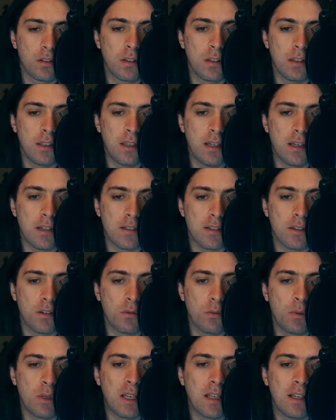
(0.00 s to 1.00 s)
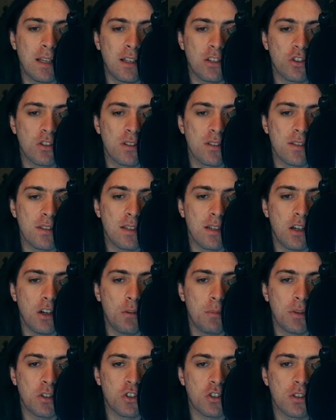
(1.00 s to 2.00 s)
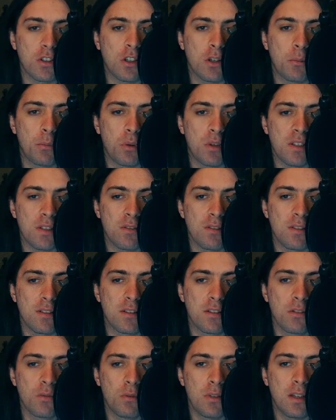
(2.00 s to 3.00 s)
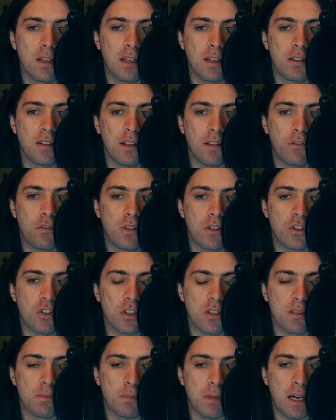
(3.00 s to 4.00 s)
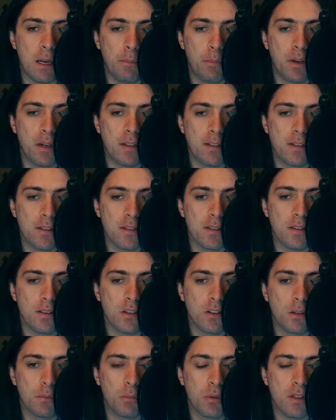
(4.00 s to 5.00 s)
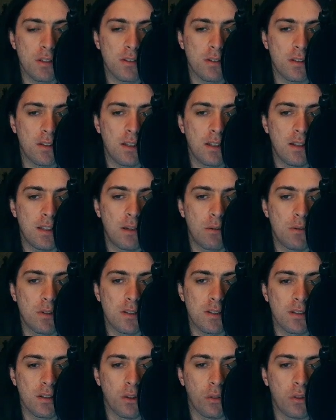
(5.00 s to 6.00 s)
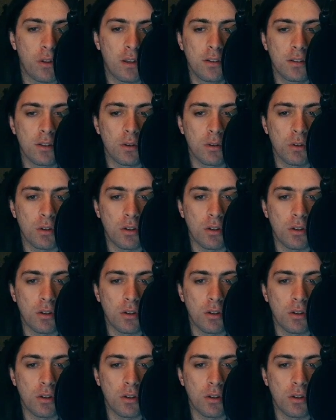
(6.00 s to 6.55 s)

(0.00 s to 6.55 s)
Yeah, so we can actually see how much the compressor is doing, and if it just bypasses a compressor, then there is nothing going on.